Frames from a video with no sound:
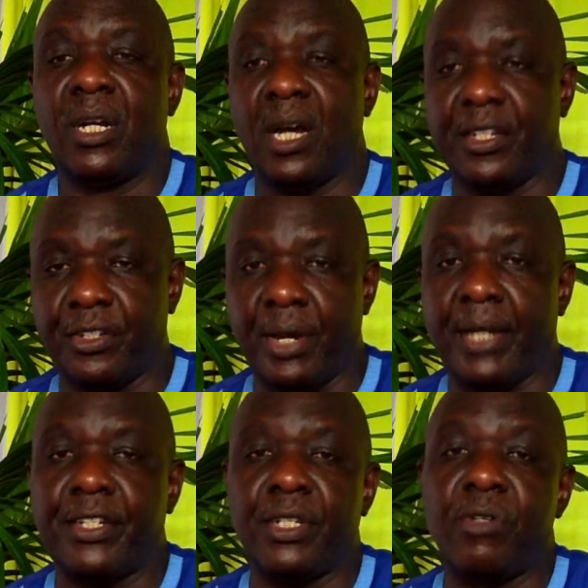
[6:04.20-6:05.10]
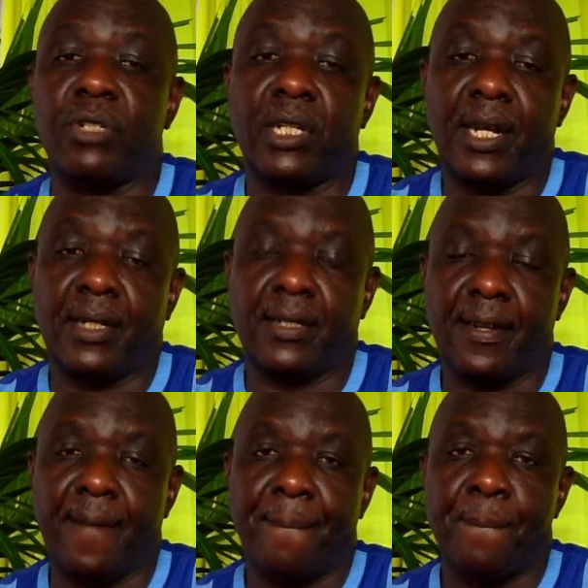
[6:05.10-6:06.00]
attract good luck.
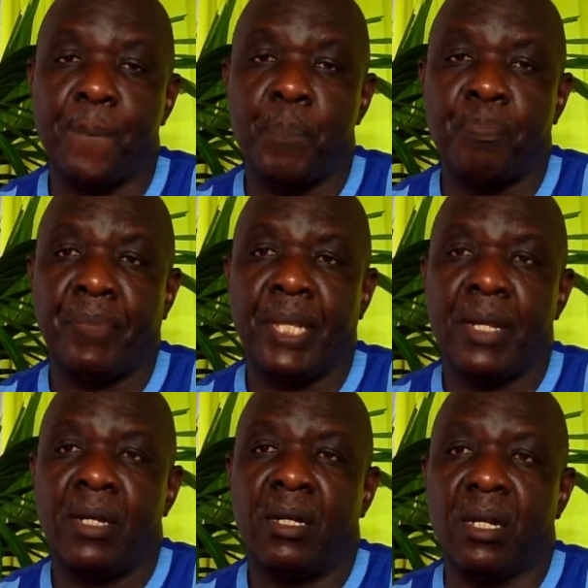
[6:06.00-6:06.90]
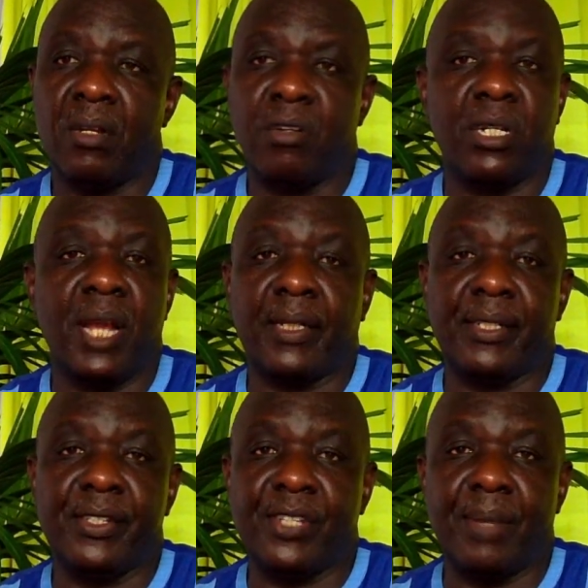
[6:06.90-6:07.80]
Good luck
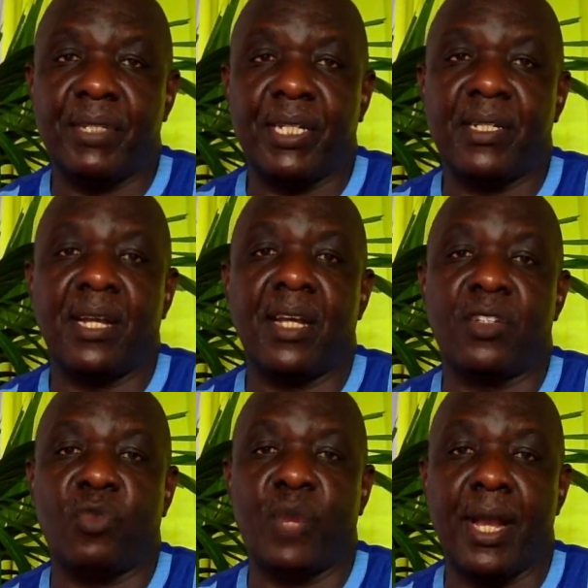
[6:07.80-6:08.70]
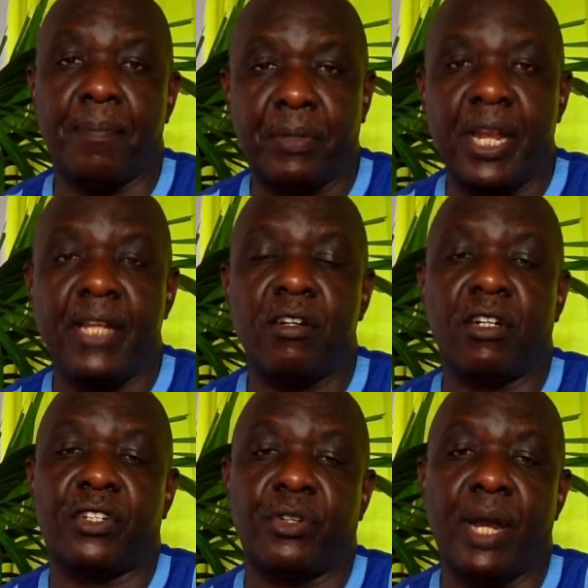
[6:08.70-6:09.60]
is something that we are praying
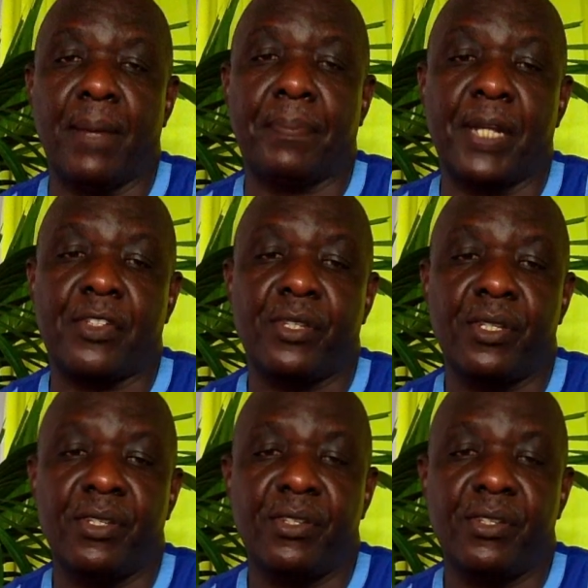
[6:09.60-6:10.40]
God to help us.